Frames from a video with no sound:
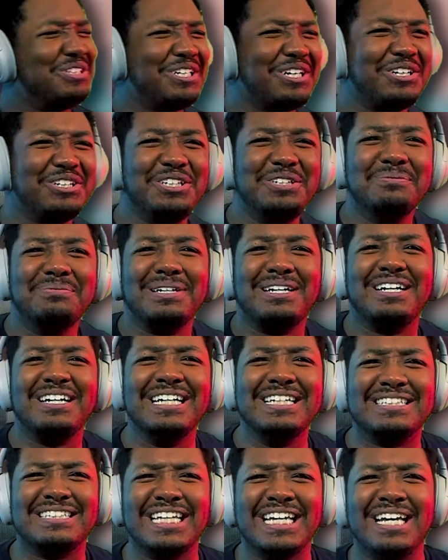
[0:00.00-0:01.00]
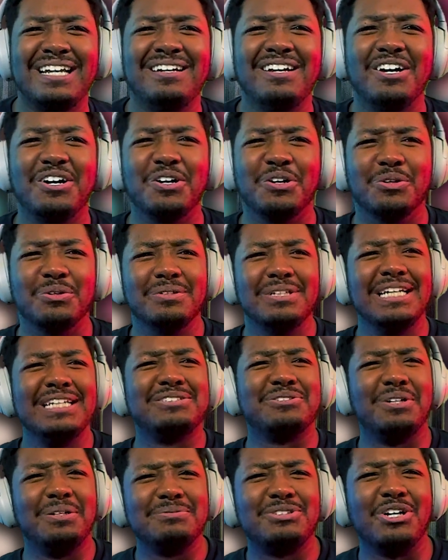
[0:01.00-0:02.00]
girl, you better hit that note. That's
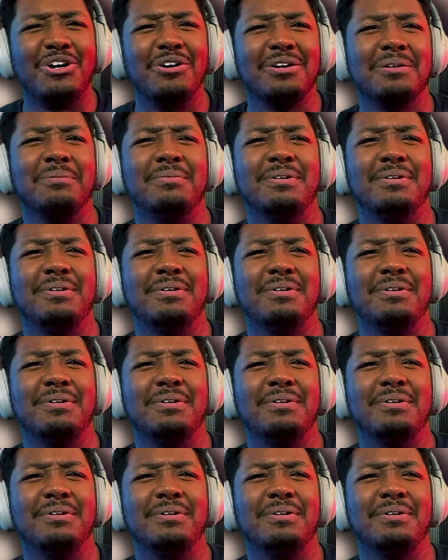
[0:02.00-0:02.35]
what I'm talking